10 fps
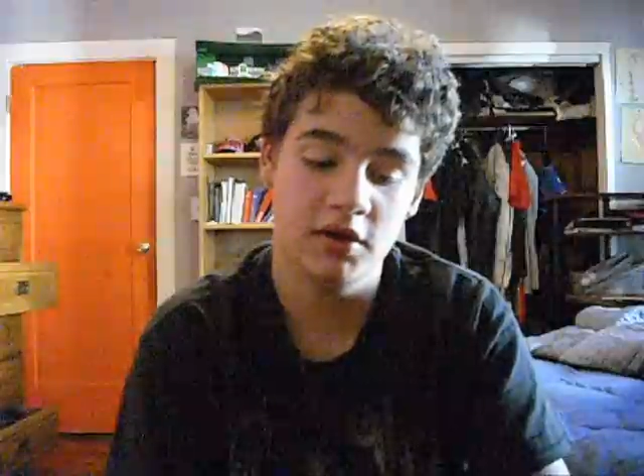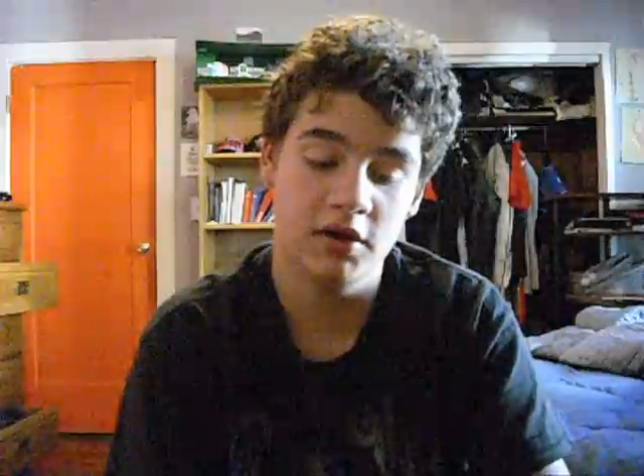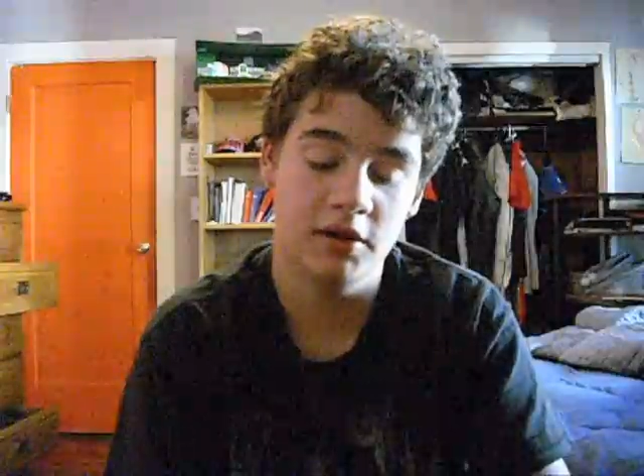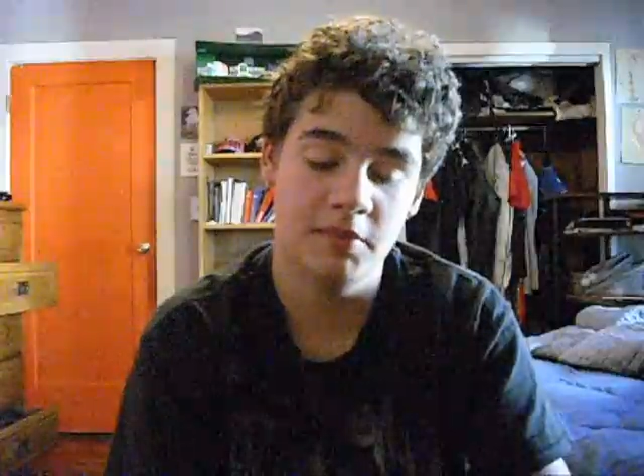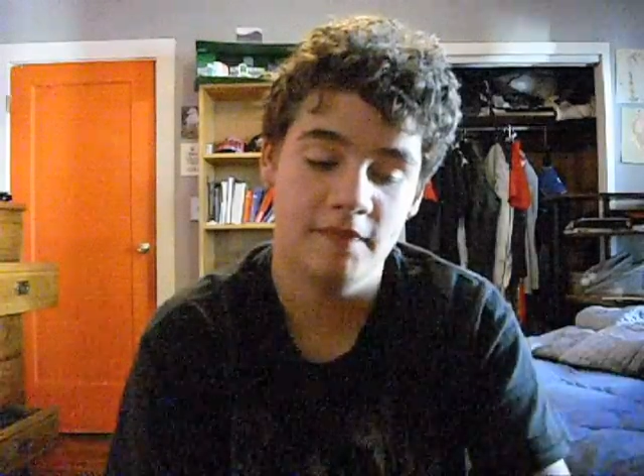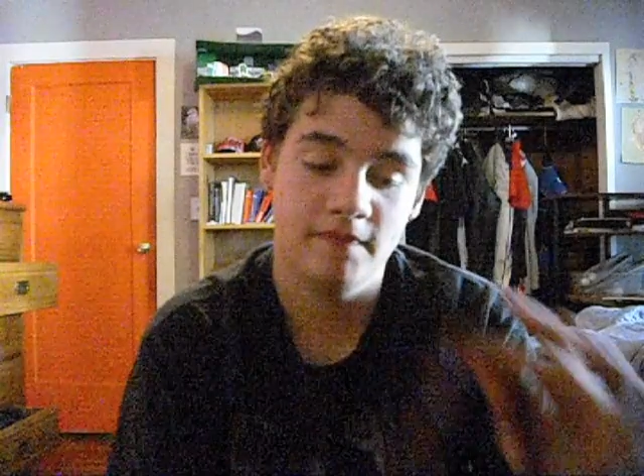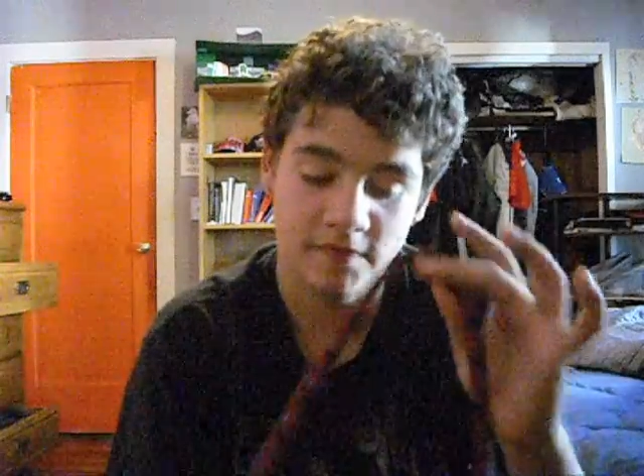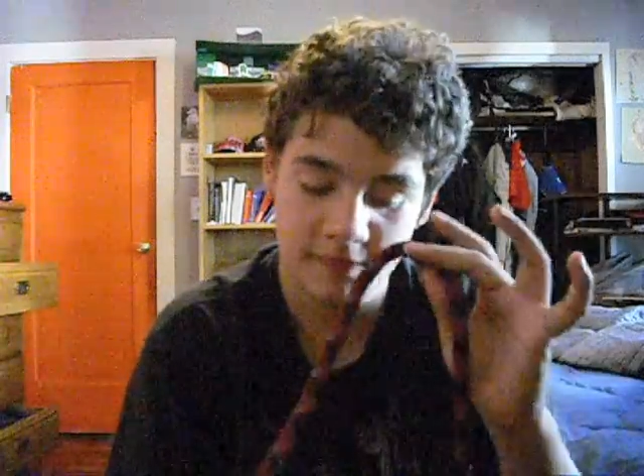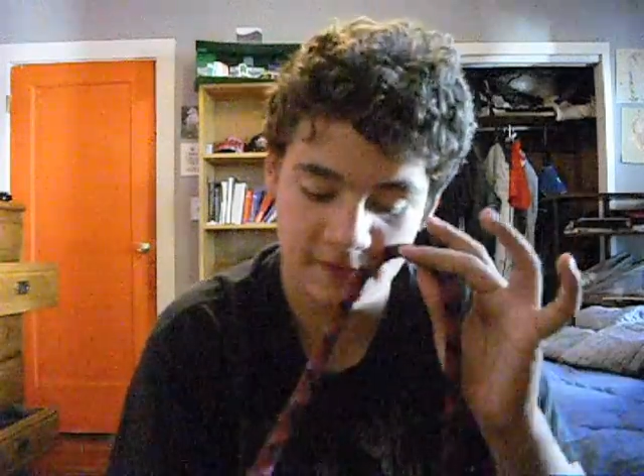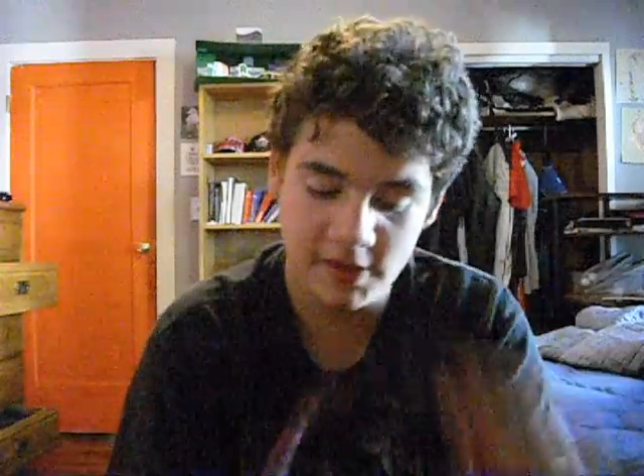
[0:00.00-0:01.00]
I
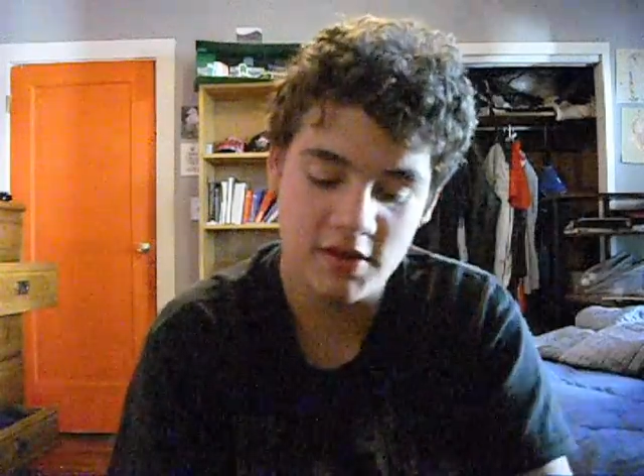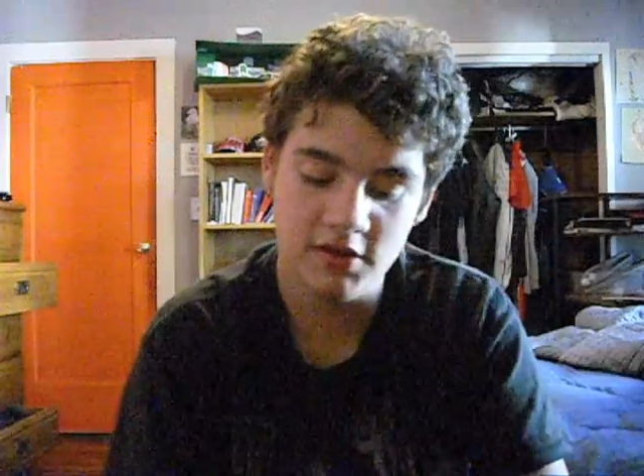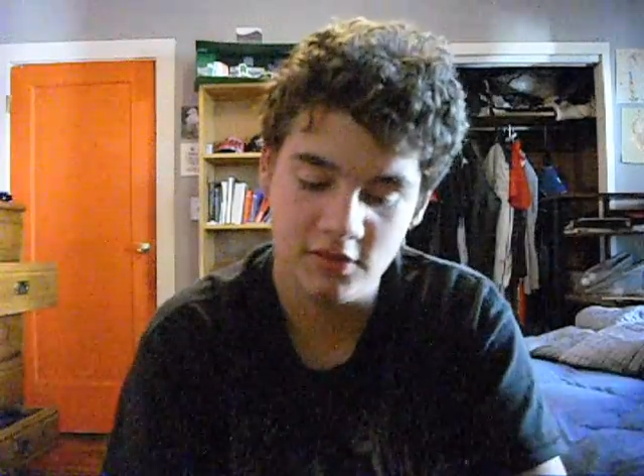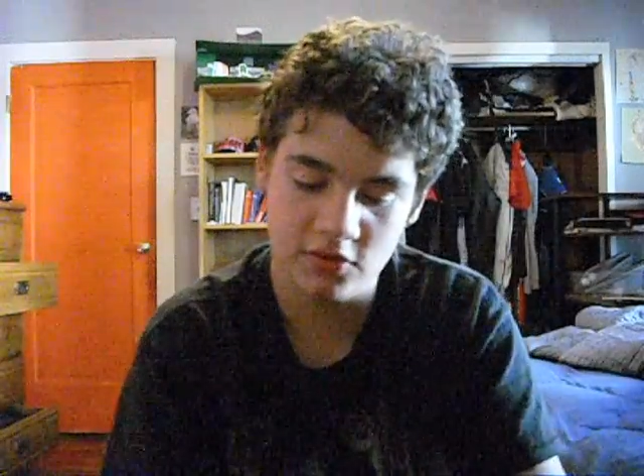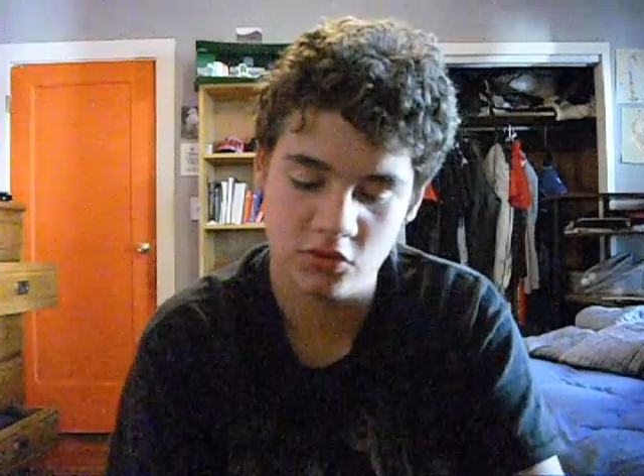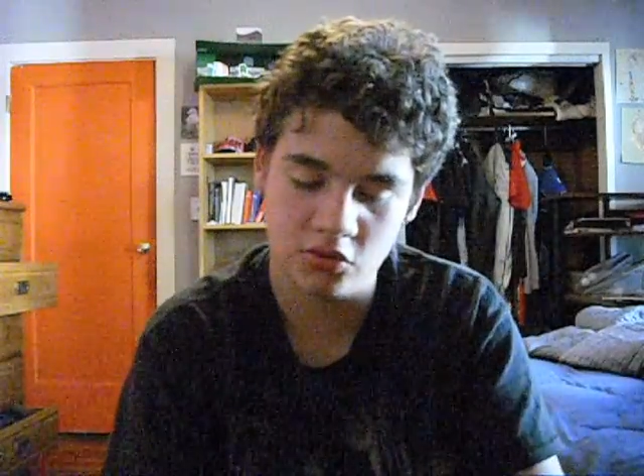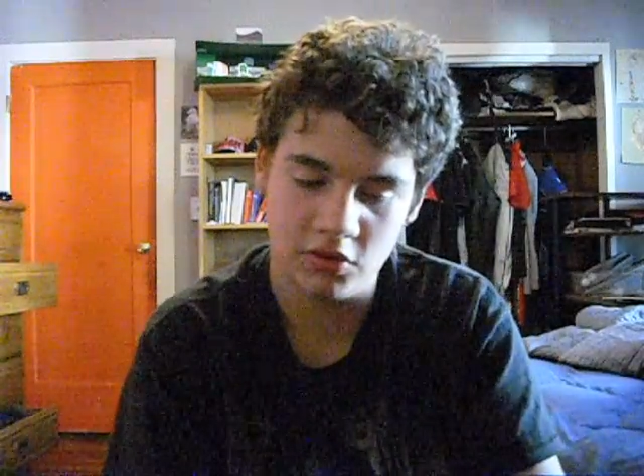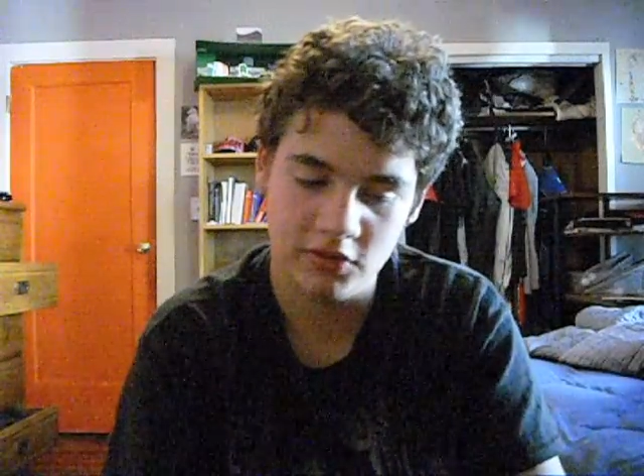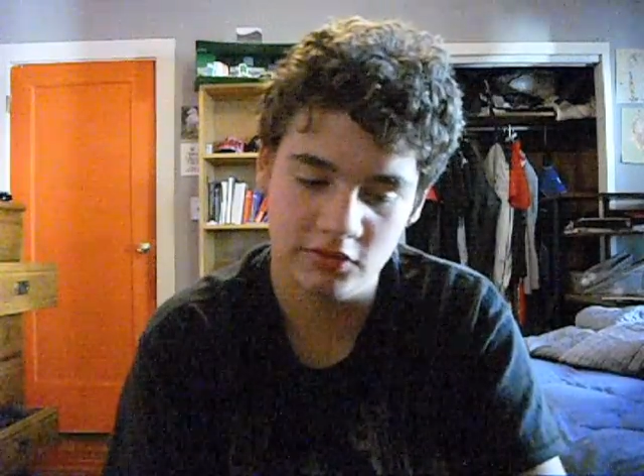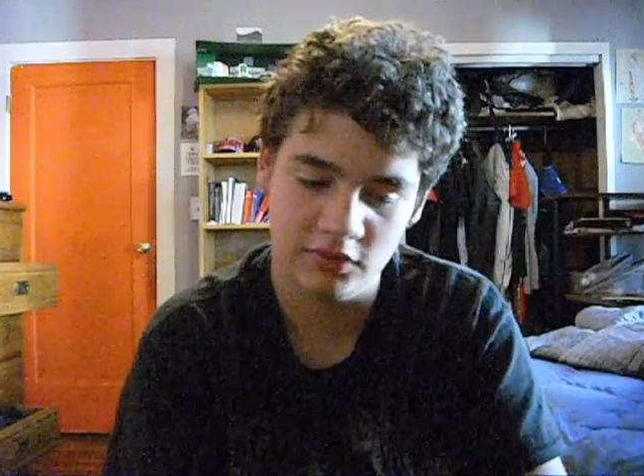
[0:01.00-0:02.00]
think it is the
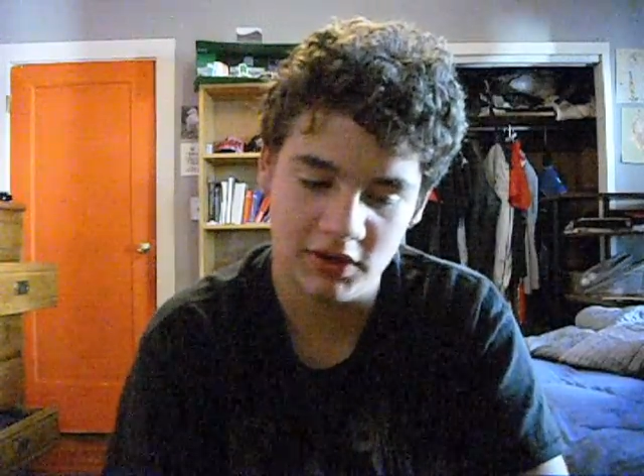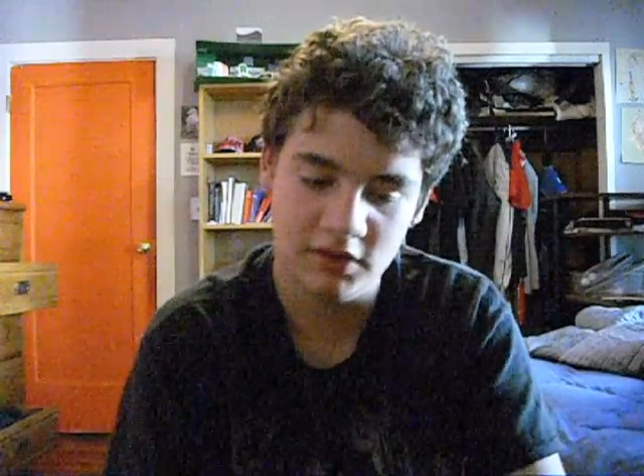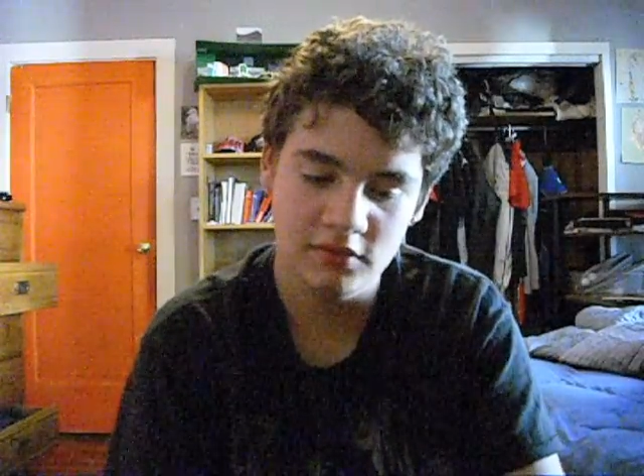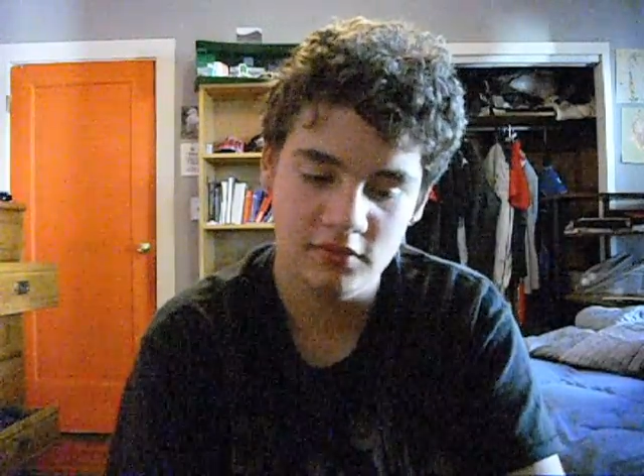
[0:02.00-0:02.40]
strongest knot.